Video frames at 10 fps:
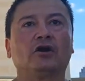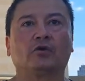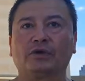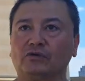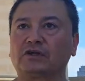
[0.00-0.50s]

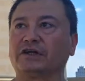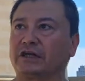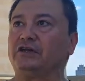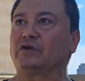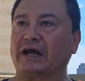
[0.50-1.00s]
where you
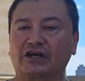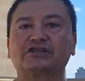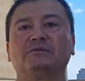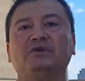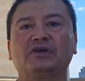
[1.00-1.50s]
click and you can
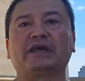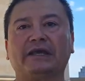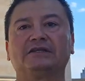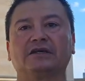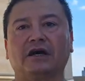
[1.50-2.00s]
actually
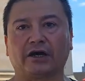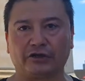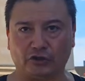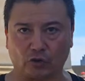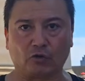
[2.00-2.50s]
communicate
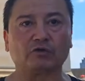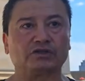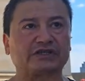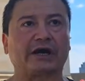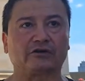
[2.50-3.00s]
your
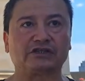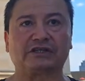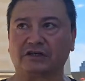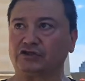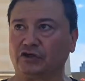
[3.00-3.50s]
desire
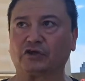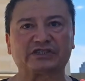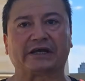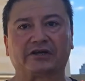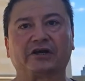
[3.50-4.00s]
to your
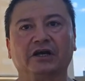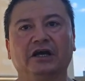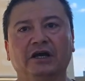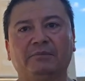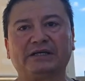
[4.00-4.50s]
senator,
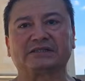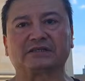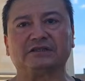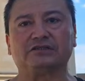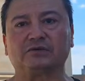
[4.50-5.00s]

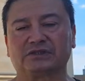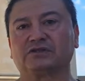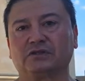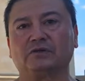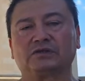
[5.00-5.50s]
basically
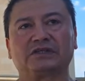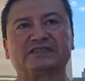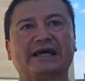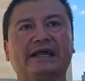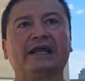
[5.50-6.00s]
to the
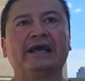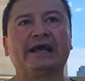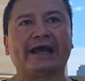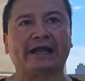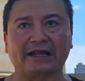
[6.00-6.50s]
Senate,
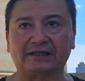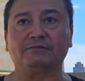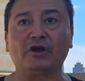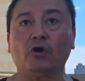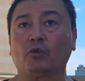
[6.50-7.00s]
and let
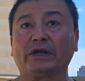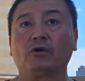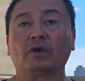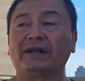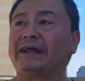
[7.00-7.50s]
them know we don't.